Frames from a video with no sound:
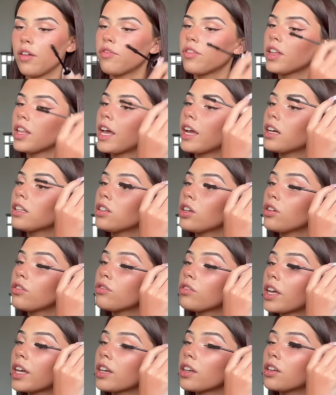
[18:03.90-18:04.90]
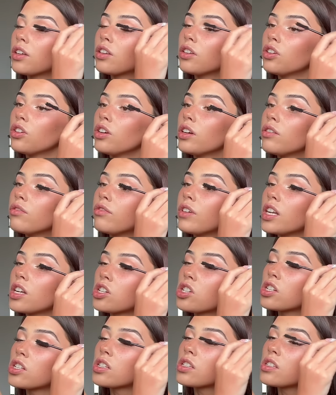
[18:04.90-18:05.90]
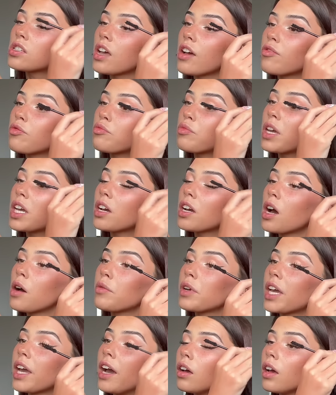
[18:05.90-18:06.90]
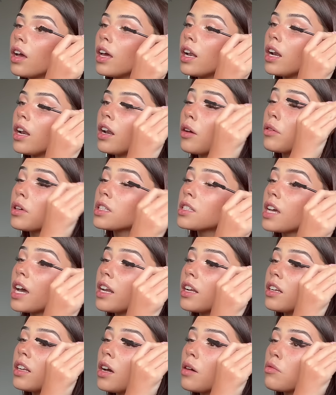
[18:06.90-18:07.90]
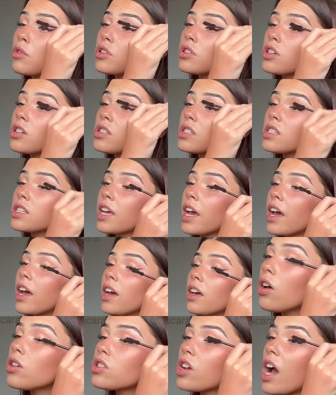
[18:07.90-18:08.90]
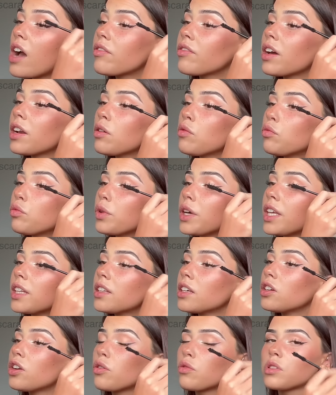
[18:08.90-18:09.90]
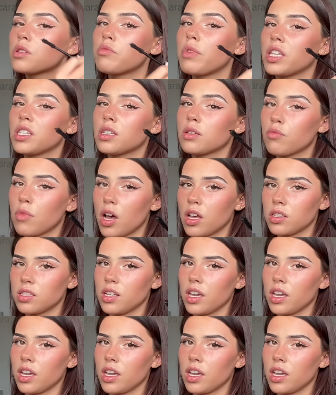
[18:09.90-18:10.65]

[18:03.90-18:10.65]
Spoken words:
feel like a lot of like new inventions have been coming out and I'm excited. I'm also scared. Also, I find it weird that no one's been to Mars